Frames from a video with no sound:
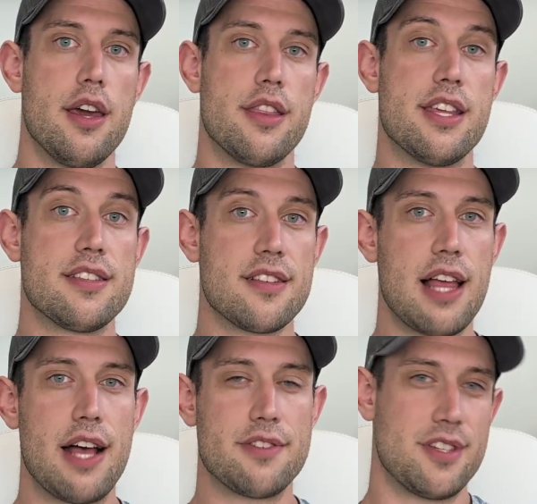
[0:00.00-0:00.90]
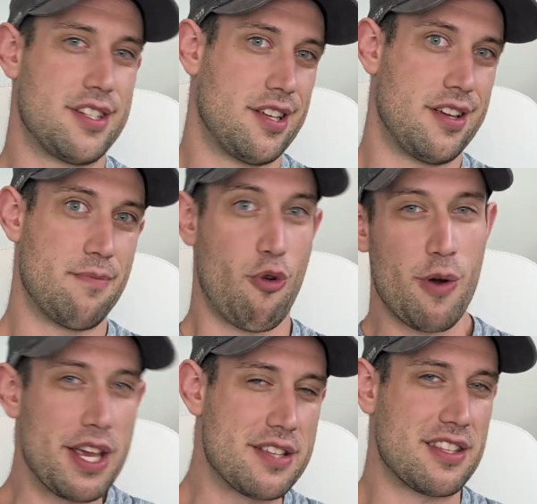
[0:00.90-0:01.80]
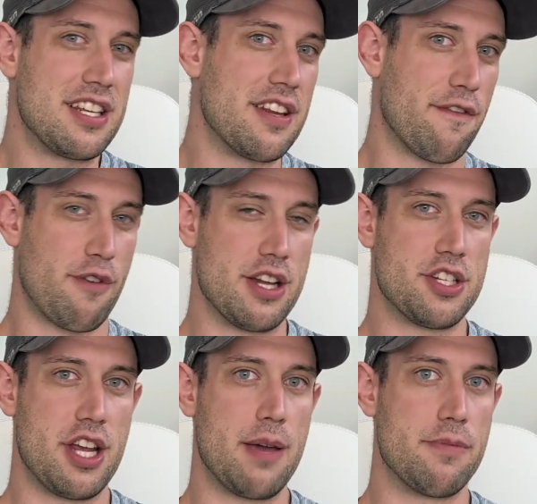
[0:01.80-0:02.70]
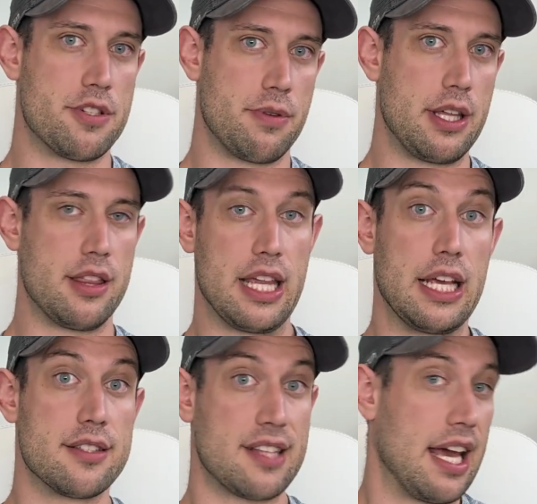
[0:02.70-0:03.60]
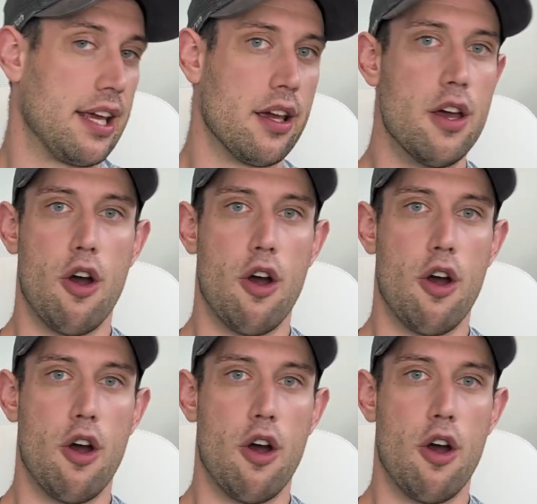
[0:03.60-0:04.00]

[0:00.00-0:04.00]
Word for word: This allows it to more easily differentiate between things like